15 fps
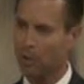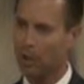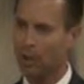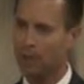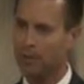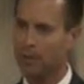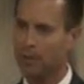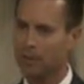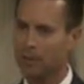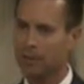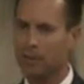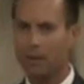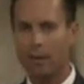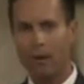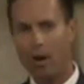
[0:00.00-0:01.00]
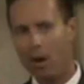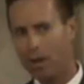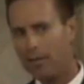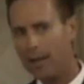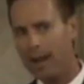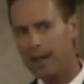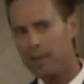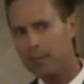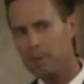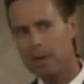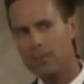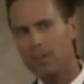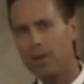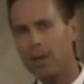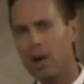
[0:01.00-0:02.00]
learned all of that could
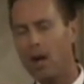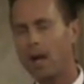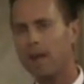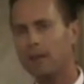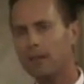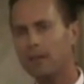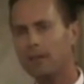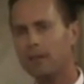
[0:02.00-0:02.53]
be for naught